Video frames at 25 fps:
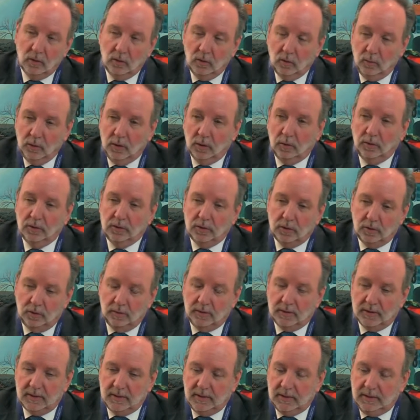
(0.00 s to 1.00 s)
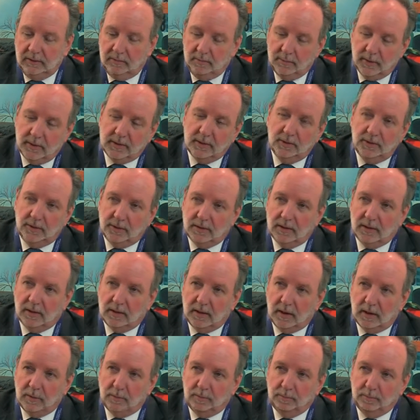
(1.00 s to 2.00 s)
We also received messages that
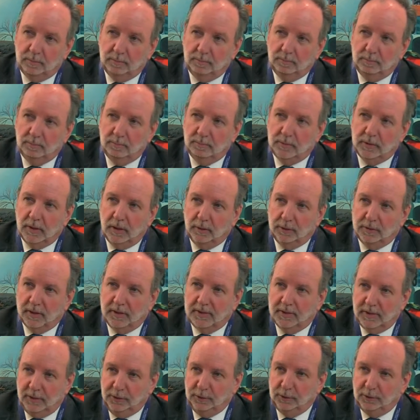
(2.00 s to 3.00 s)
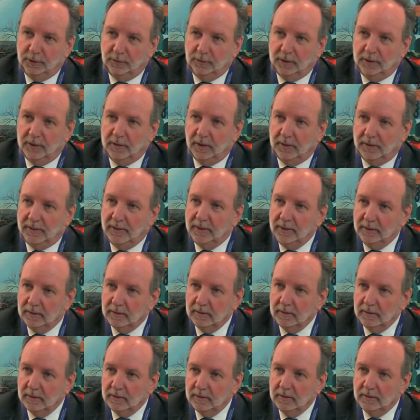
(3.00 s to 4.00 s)
our prioritization was not
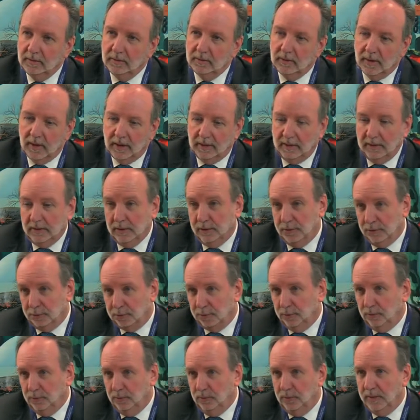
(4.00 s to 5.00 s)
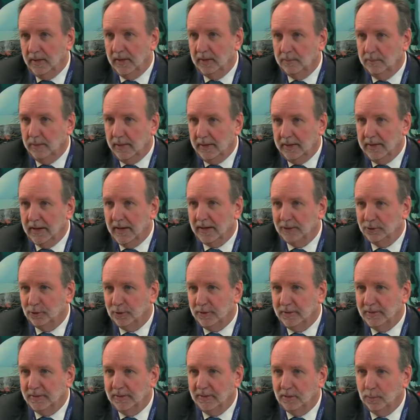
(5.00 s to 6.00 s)
clear, and it is true, we had many
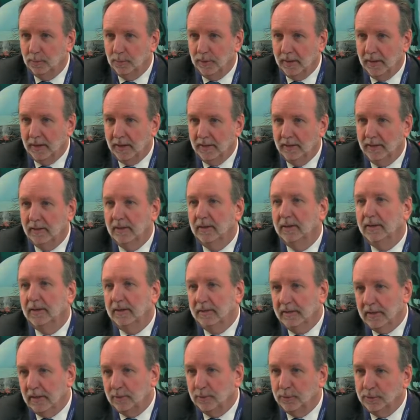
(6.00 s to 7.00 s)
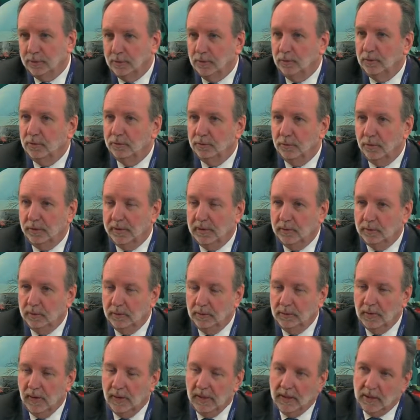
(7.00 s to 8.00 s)
actions in the plan that was
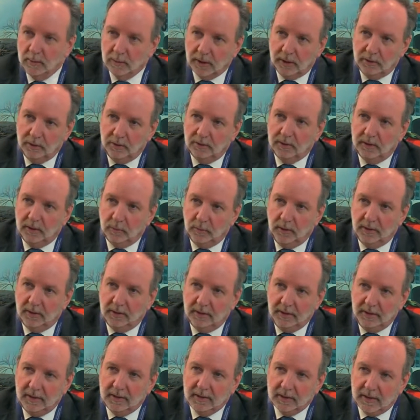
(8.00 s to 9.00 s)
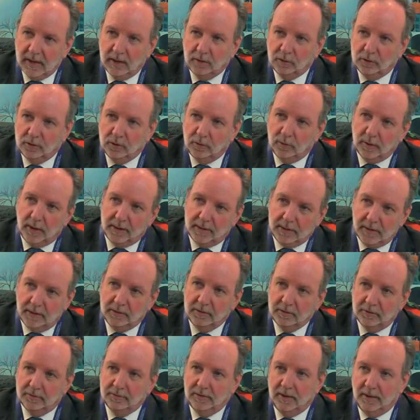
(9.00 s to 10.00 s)
unavoidable. But I do think we need now to
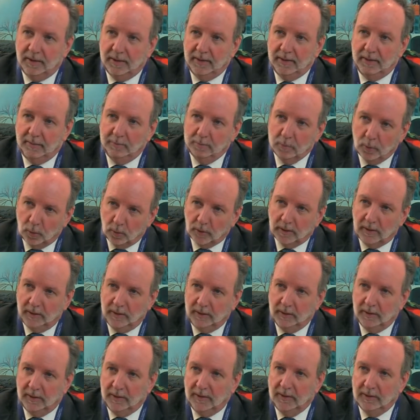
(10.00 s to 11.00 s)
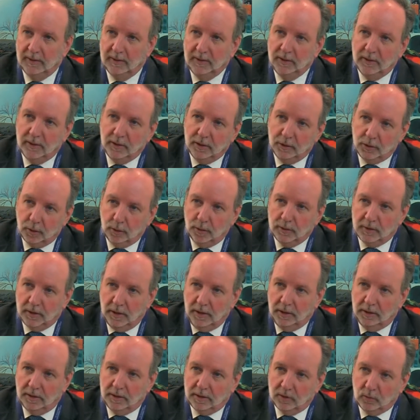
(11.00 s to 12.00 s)
identify more clearly those
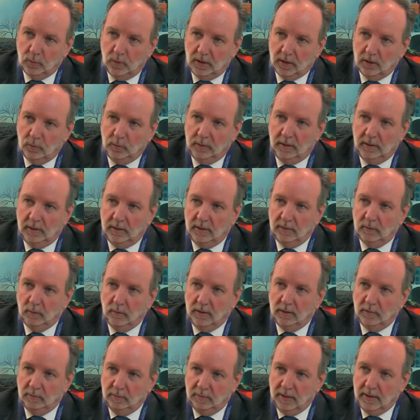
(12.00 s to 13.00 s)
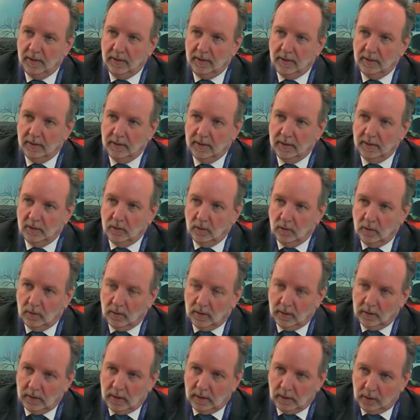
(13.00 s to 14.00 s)
areas where we really
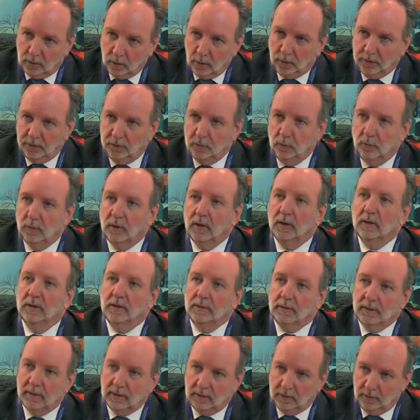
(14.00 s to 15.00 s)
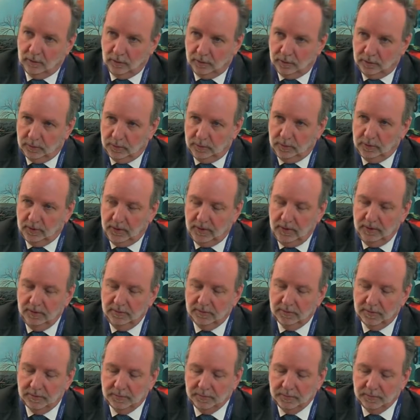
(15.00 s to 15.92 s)
are going to work and going to achieve